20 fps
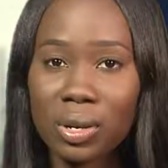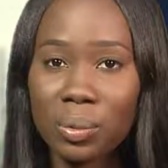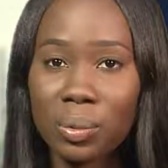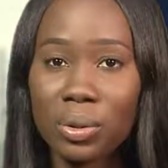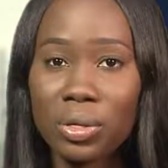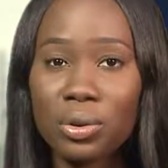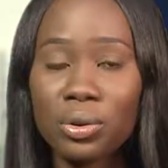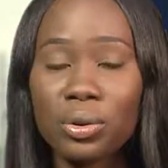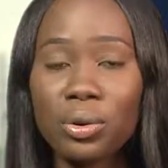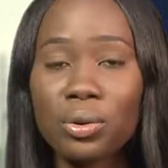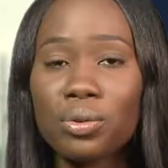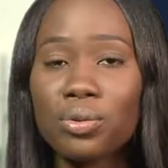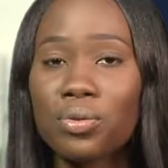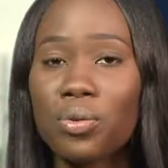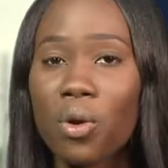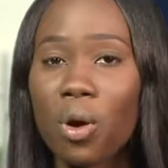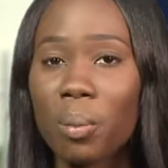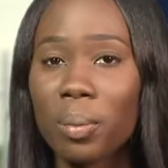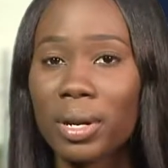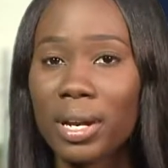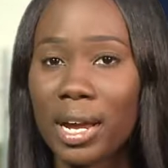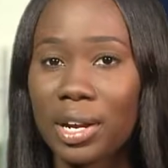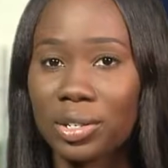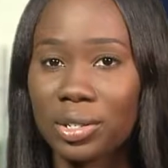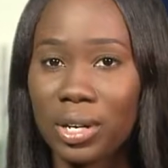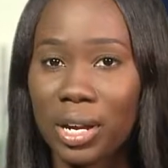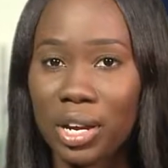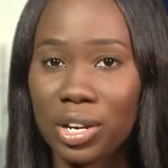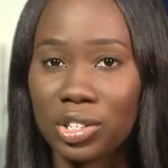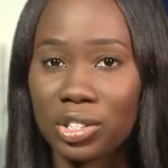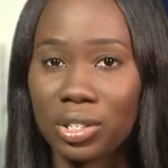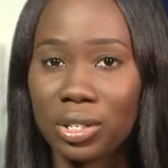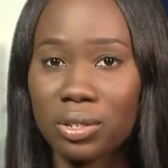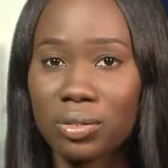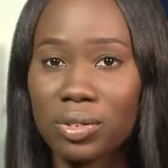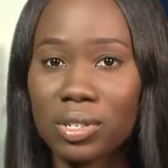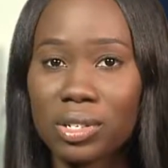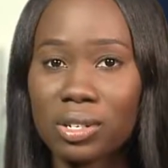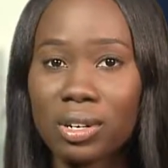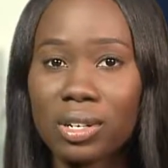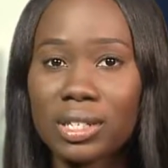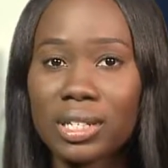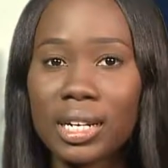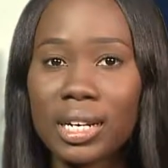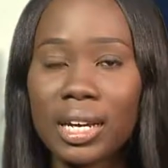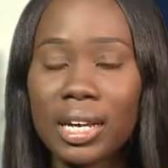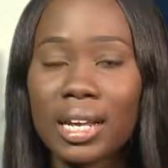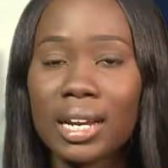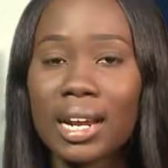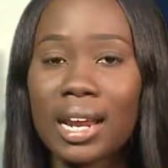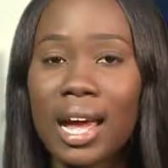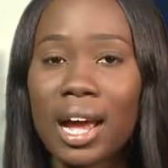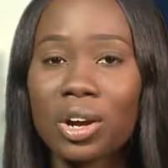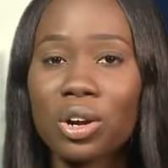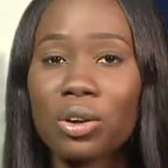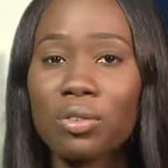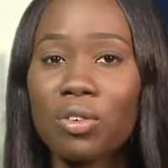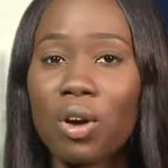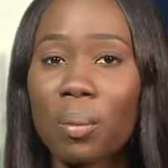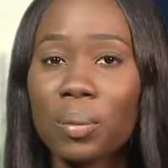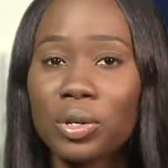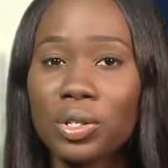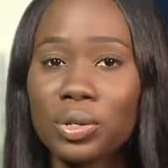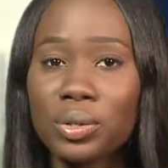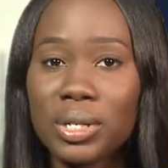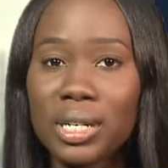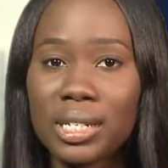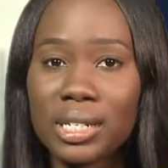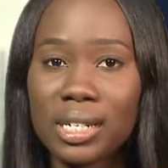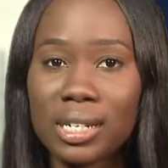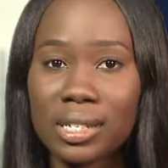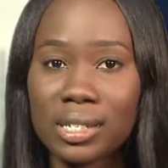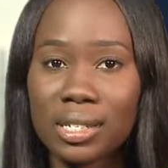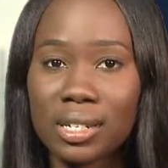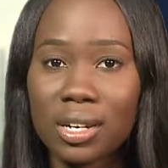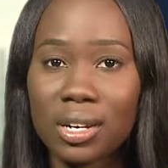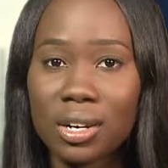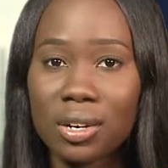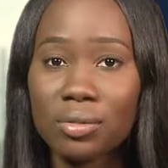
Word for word: with no formal education resulting in lack of opportunities.